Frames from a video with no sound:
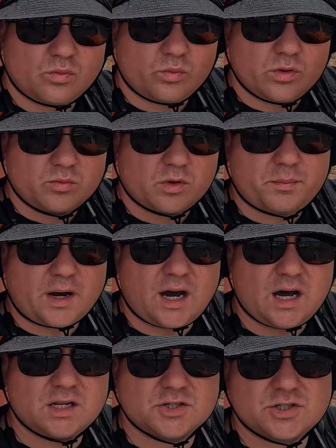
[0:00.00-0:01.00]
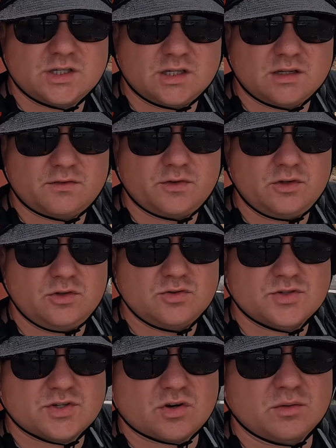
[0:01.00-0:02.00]
when we're polishing it, if you
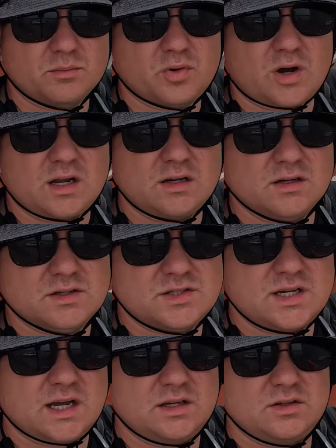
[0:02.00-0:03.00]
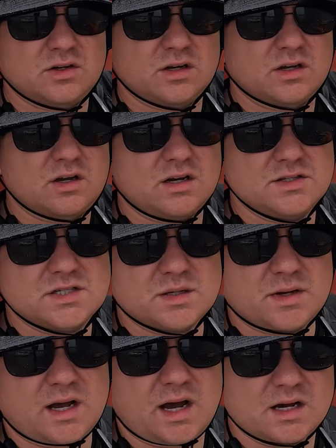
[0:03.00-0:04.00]
use certain products, yeah, you're going to cut
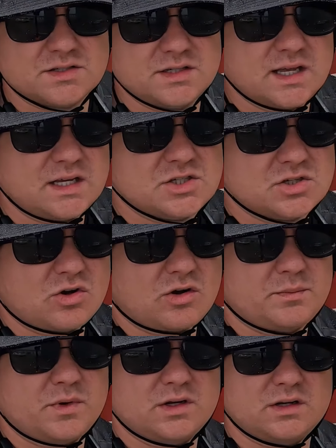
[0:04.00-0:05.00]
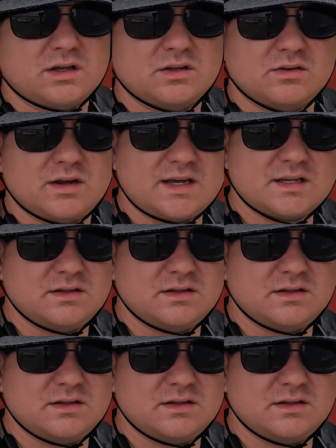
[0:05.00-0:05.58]
some of the oxidation off, but in other